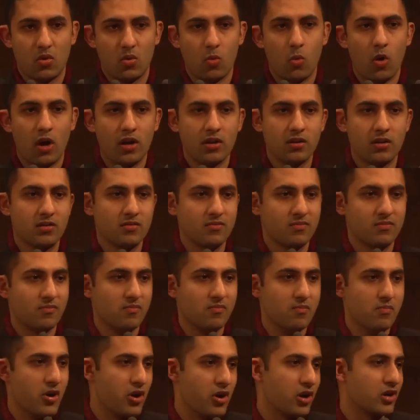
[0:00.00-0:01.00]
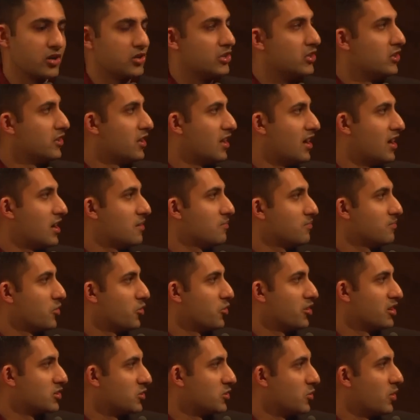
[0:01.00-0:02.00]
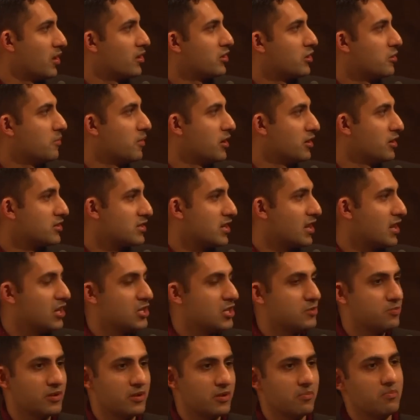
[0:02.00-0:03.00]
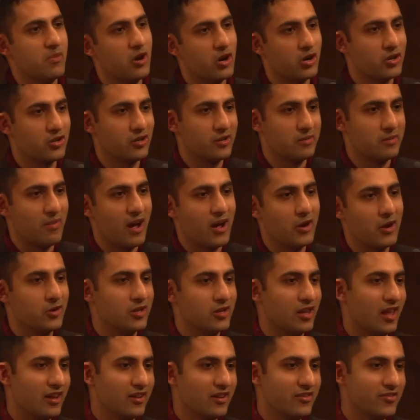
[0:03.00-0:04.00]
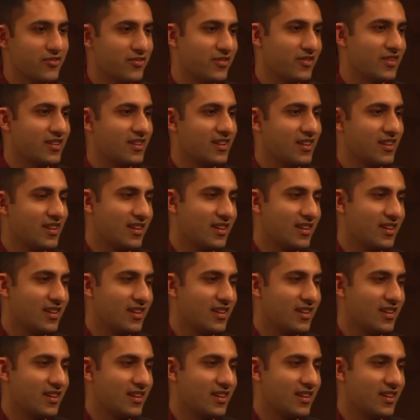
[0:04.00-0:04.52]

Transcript: One miracle I'm going to welcome on stage, but a miracle in my own life,